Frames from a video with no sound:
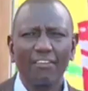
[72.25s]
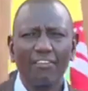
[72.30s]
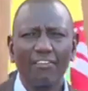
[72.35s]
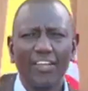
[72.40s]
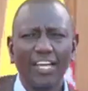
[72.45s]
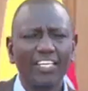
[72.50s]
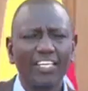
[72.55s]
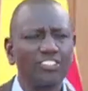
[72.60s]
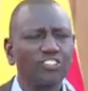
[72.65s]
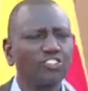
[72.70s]

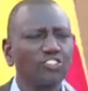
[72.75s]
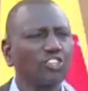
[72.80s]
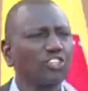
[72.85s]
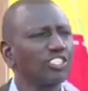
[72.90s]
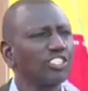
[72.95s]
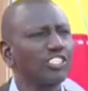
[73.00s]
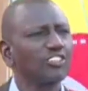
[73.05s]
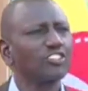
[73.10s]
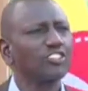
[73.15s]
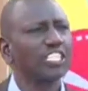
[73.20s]
there is no
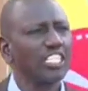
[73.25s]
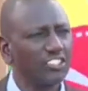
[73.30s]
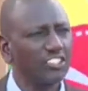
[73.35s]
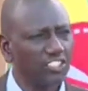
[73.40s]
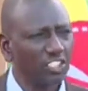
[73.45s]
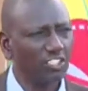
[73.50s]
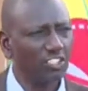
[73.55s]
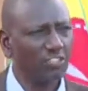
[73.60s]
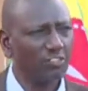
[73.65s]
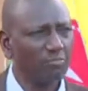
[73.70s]

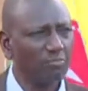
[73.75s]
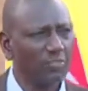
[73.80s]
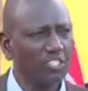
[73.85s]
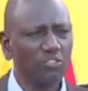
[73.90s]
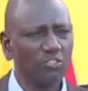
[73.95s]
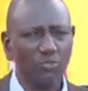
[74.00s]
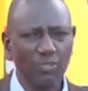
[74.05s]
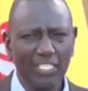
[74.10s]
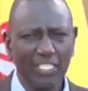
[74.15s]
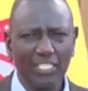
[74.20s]
distinction
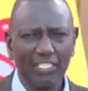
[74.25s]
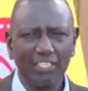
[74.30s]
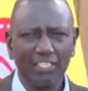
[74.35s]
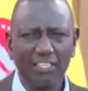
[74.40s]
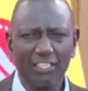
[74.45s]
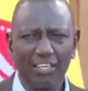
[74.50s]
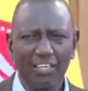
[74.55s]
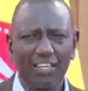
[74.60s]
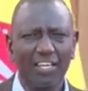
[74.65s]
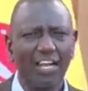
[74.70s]

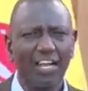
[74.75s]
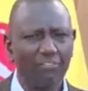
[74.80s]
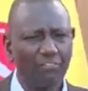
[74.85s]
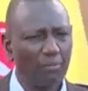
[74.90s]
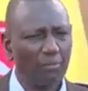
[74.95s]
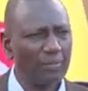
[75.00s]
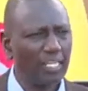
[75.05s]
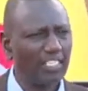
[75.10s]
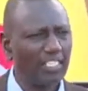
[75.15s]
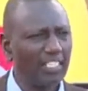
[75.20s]
between
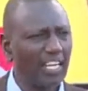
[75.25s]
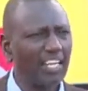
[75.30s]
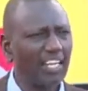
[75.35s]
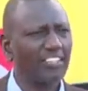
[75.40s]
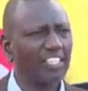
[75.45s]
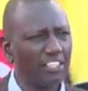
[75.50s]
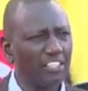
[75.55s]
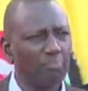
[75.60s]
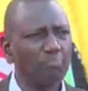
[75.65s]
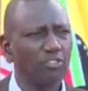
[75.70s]
government
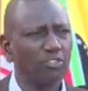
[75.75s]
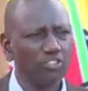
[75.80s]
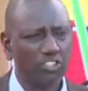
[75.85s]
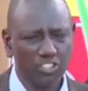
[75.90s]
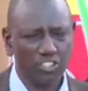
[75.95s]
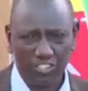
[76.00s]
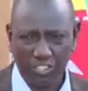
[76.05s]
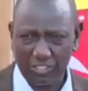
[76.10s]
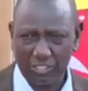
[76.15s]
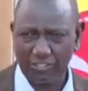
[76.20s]
and the
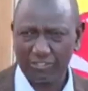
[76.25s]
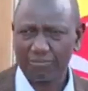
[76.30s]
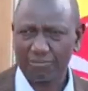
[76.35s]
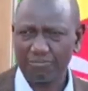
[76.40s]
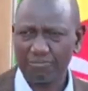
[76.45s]
opposition.